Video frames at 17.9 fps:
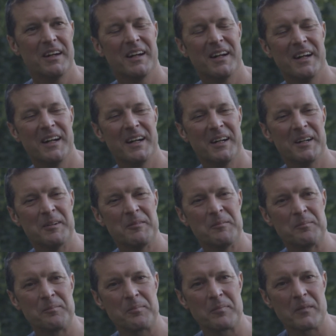
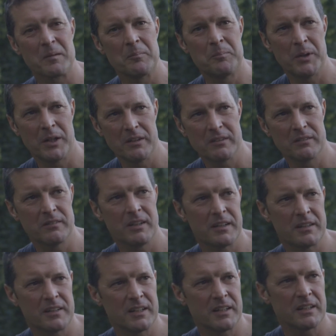But
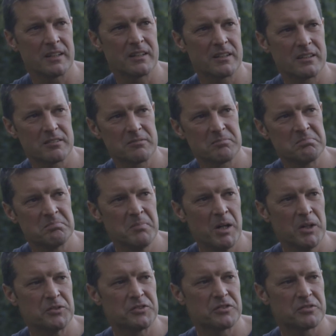I think
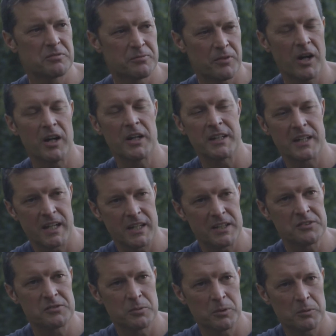most
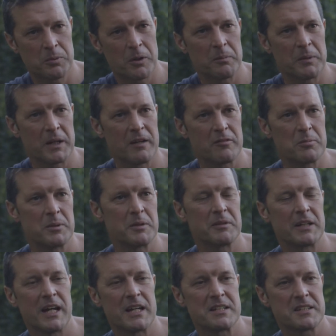Fridays we'll probably have a bit
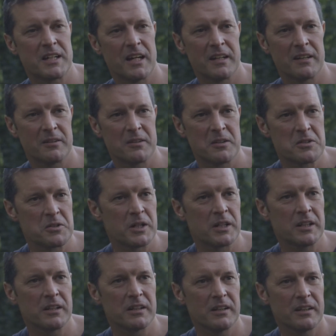of a get-together and a
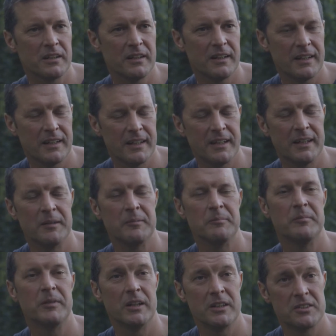drink,
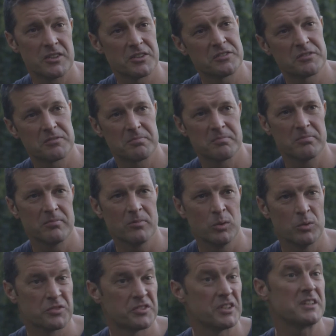and just
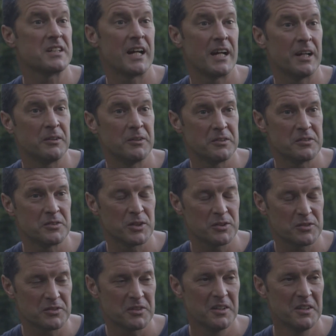all sit down and
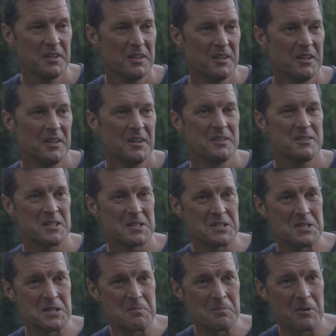just
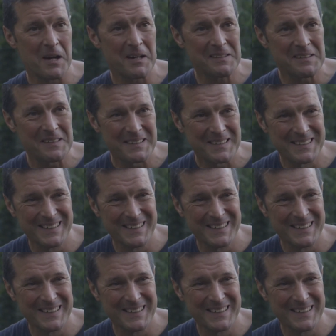take a deep breath.